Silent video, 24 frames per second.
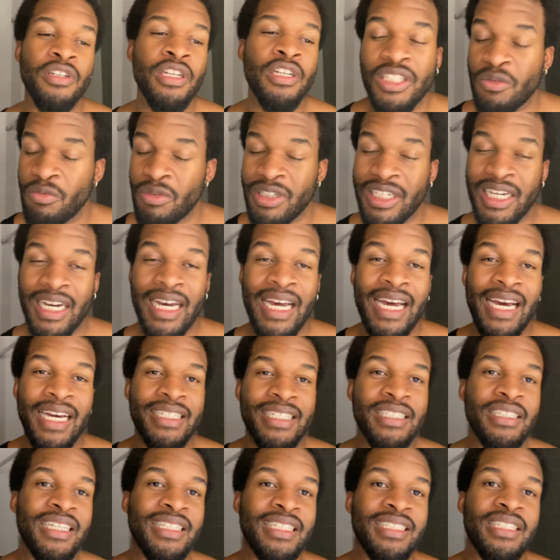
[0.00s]
This is what I
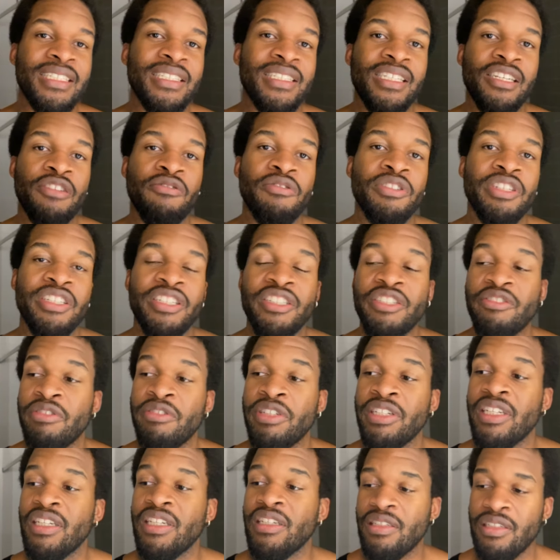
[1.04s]
added as a secret
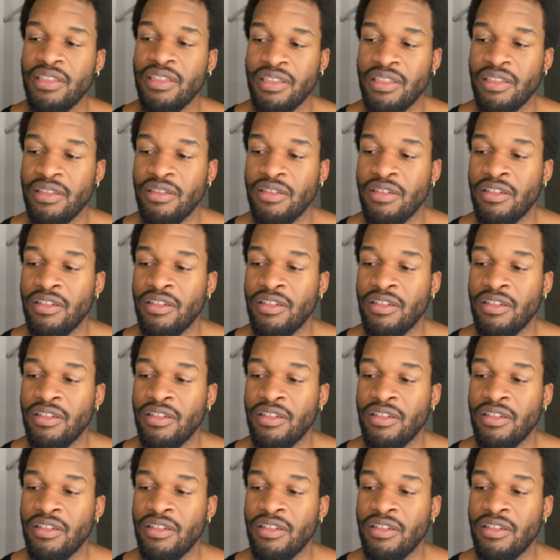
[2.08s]
ingredient, because